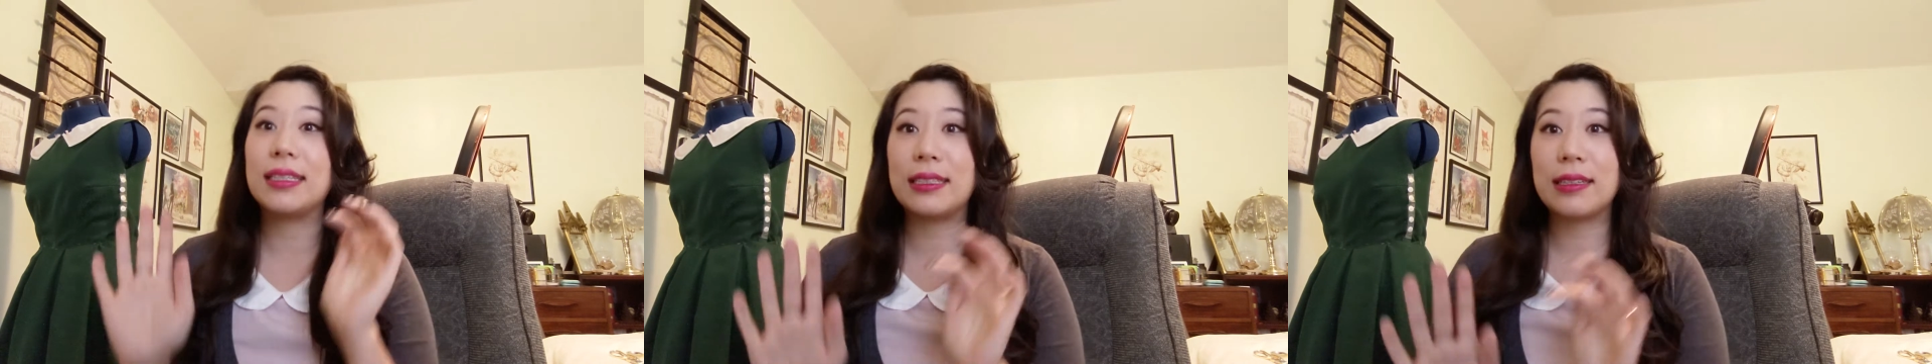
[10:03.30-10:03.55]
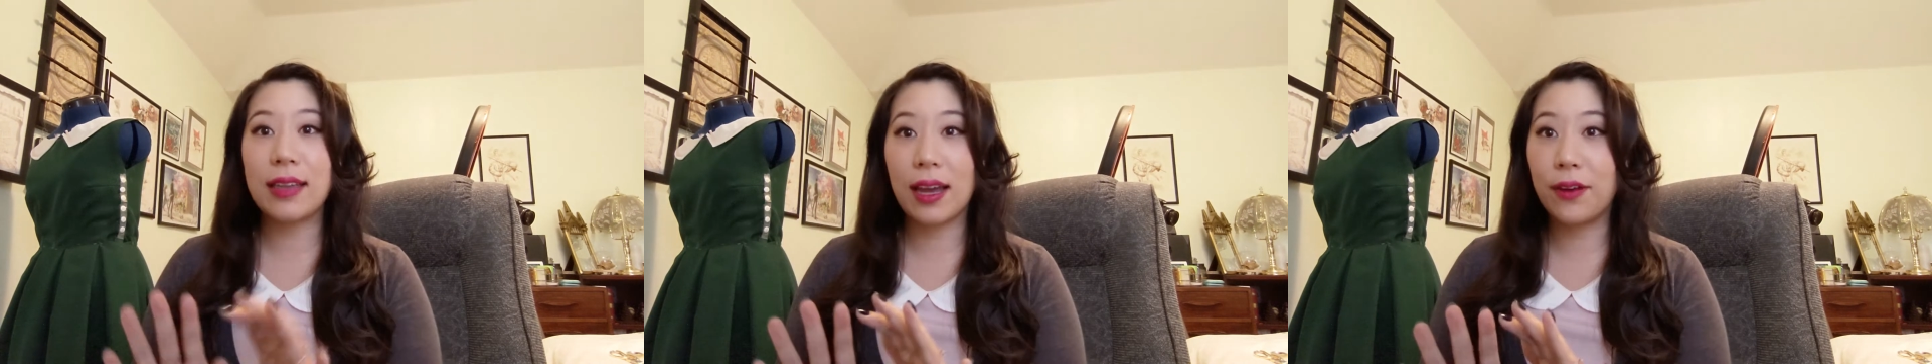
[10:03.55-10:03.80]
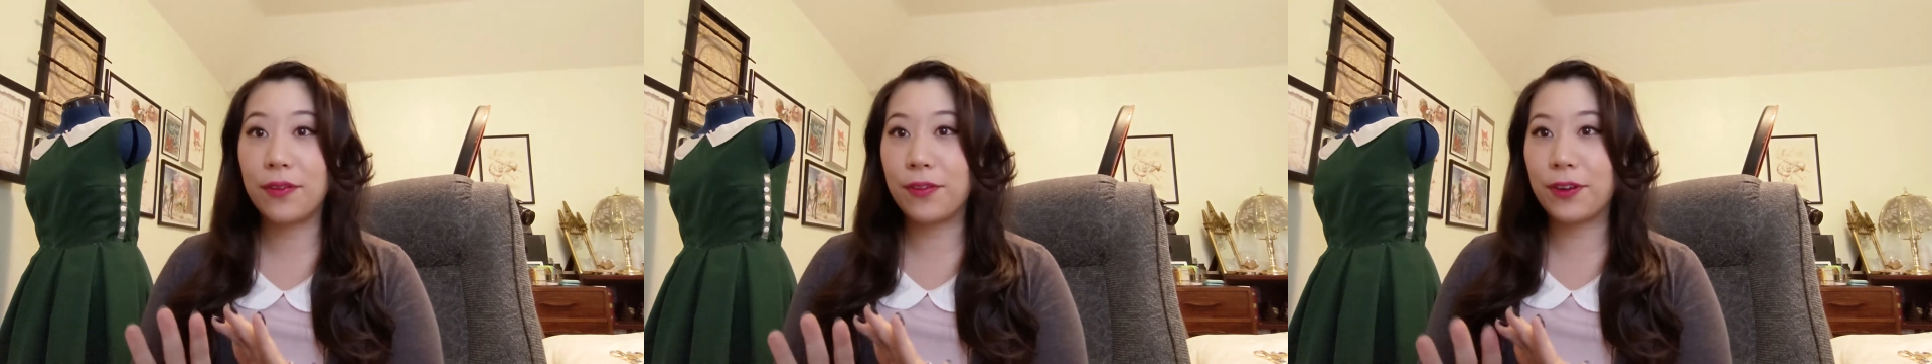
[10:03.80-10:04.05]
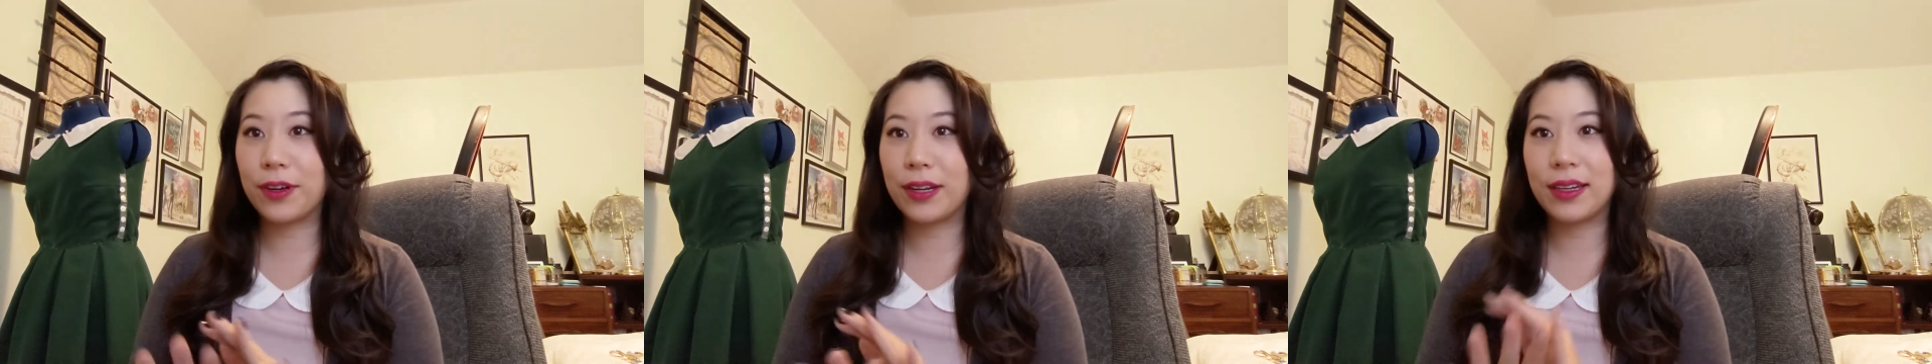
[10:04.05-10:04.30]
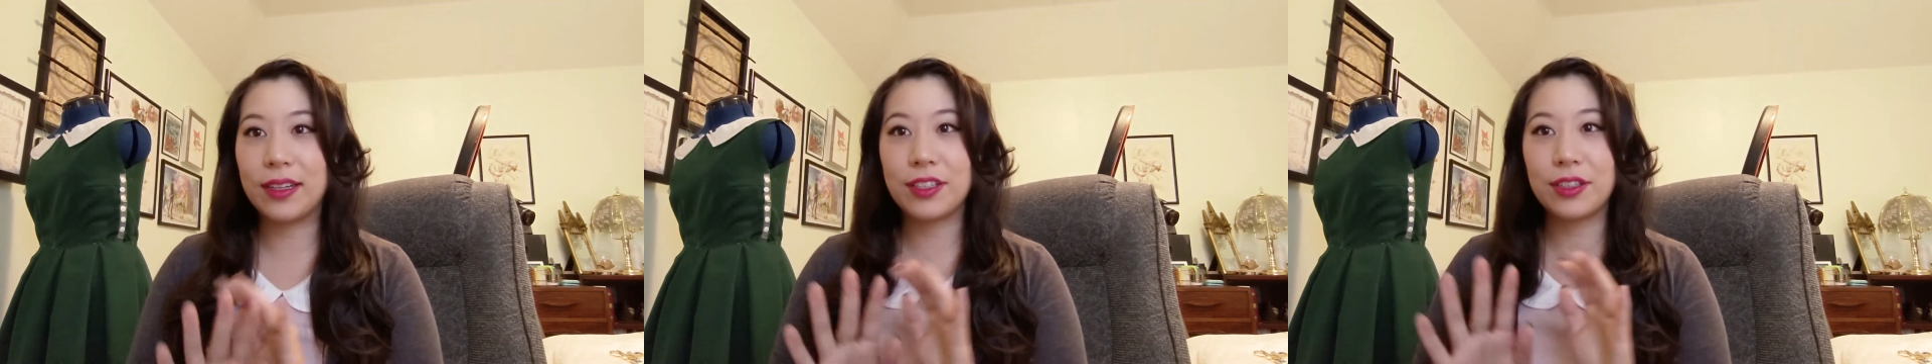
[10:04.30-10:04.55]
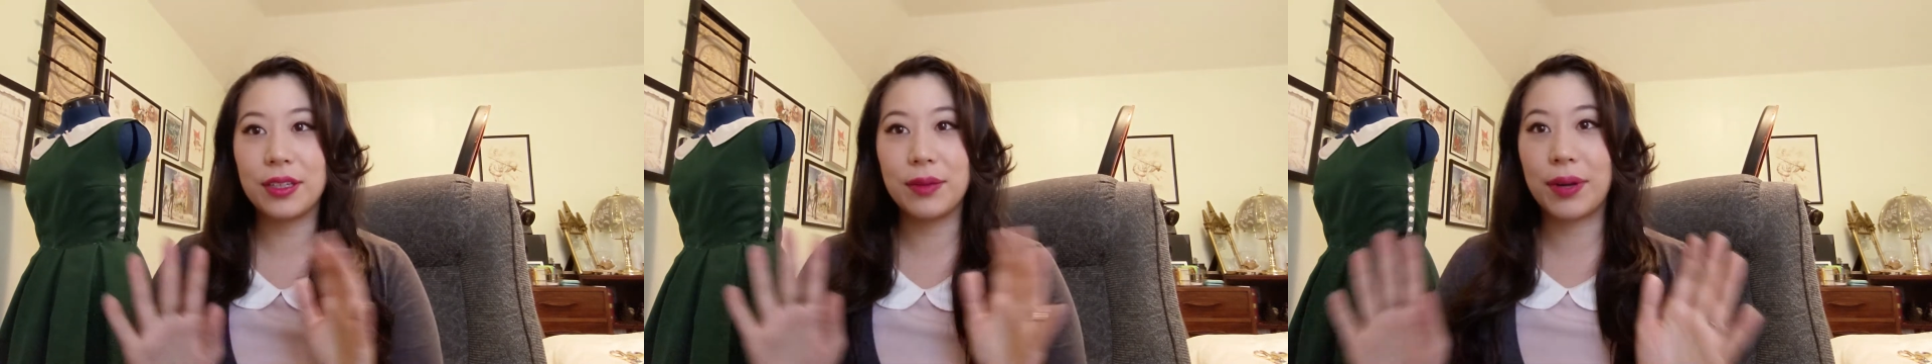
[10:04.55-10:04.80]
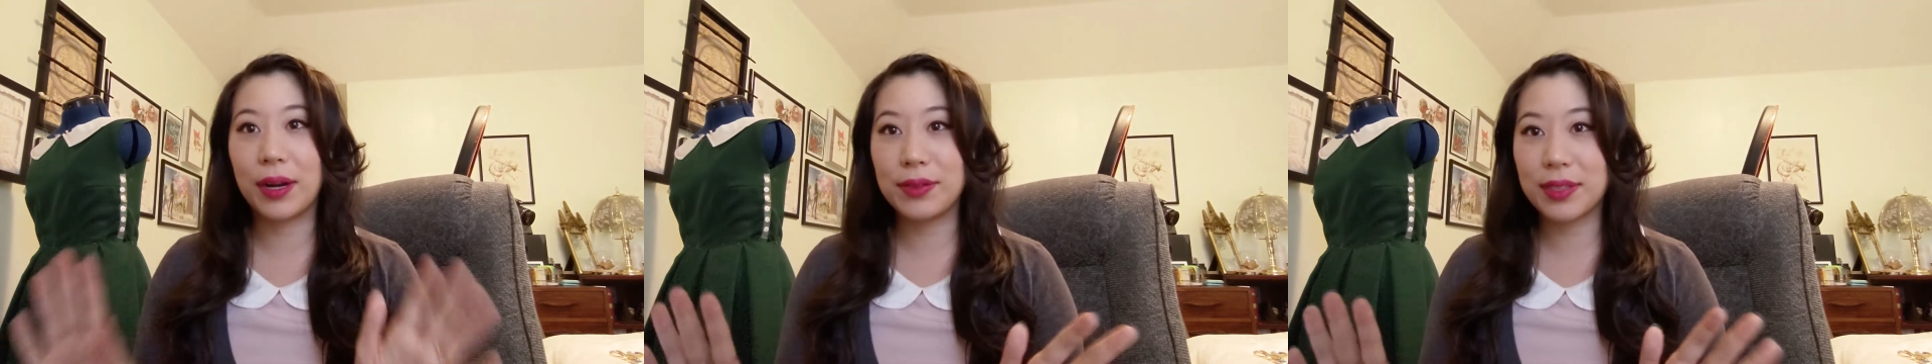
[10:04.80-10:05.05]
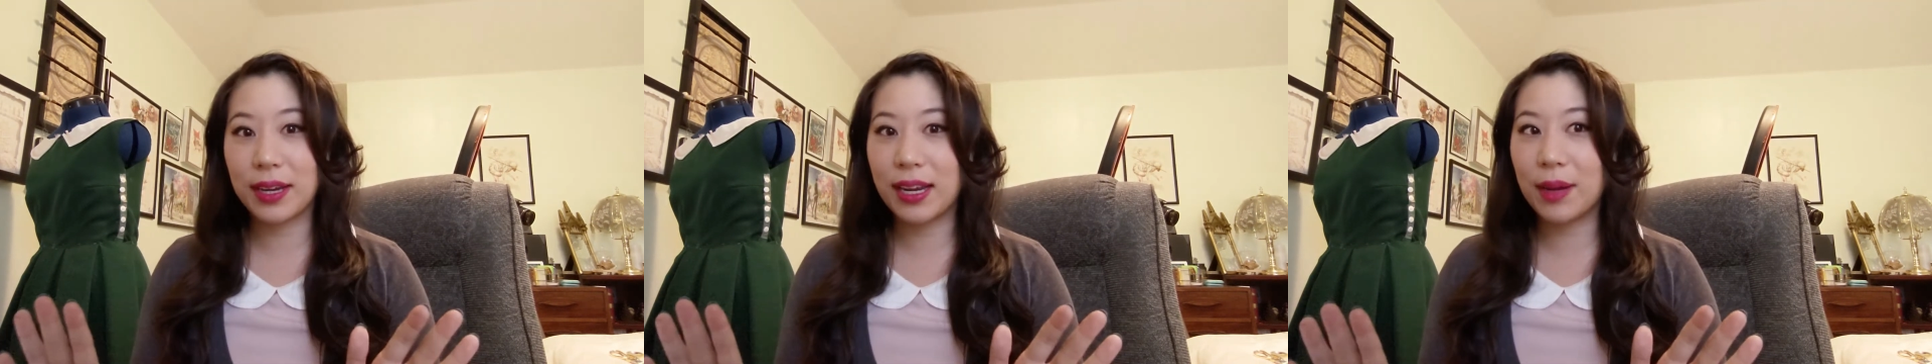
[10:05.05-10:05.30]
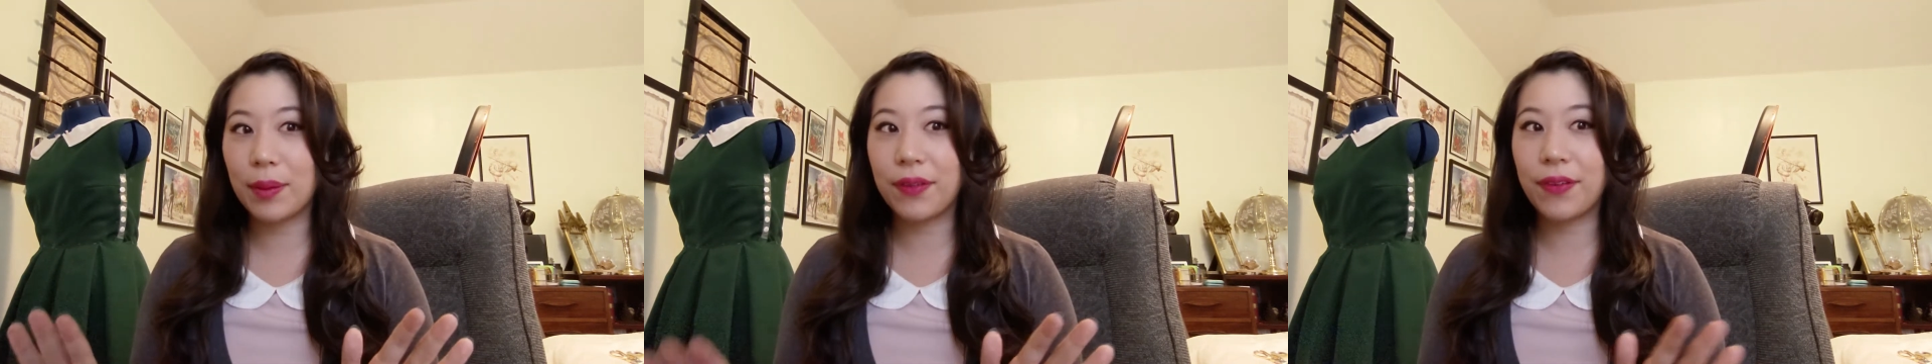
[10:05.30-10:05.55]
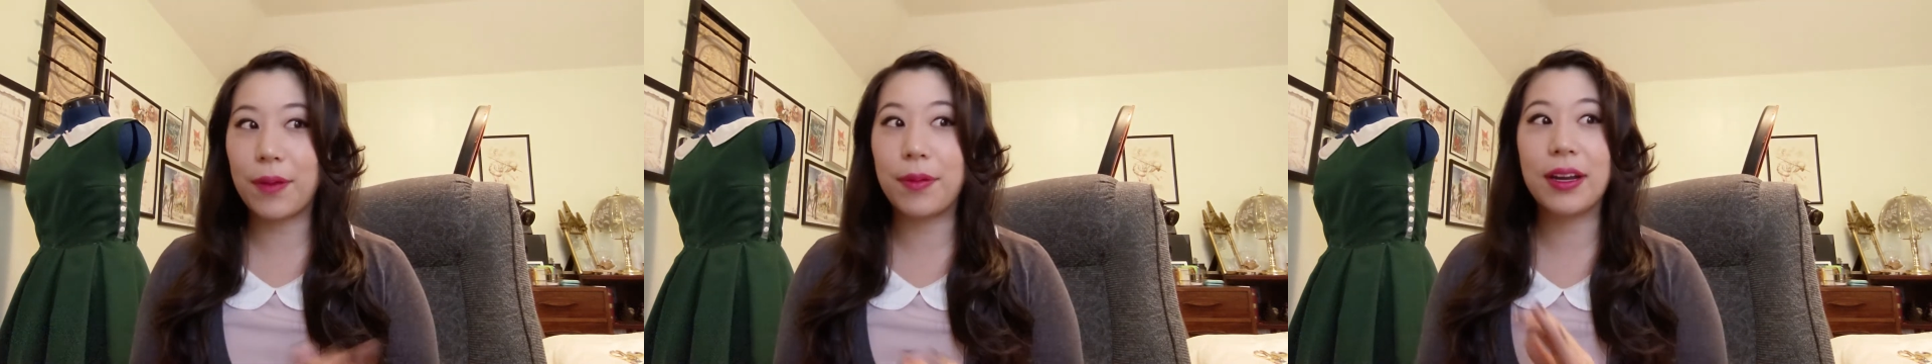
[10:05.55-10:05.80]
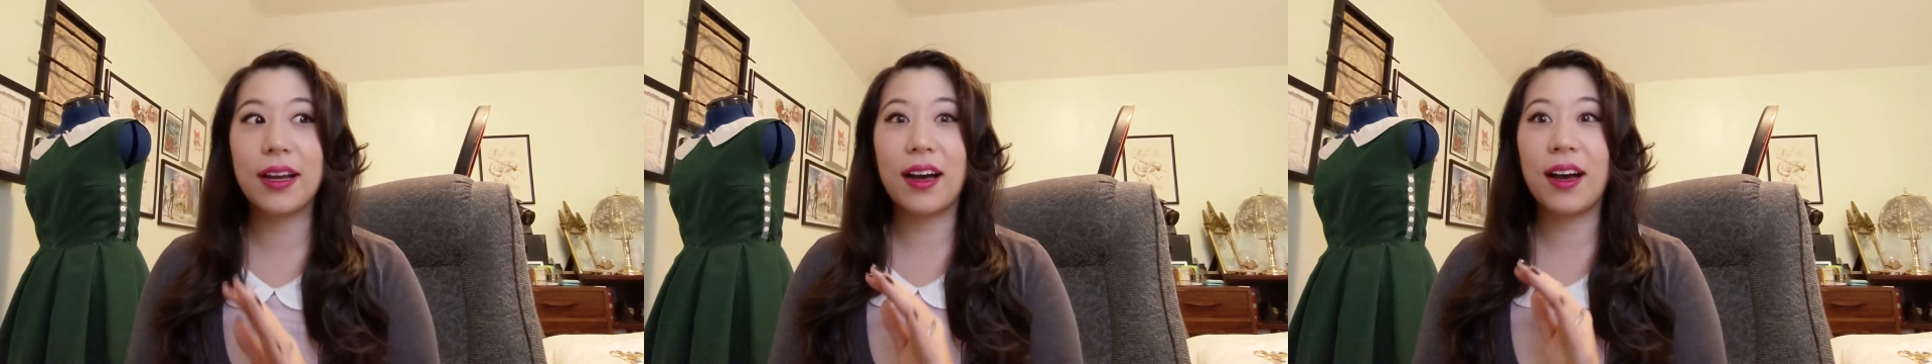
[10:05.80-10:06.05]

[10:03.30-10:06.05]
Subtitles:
didn't account for it initially when I was cutting out my fabric,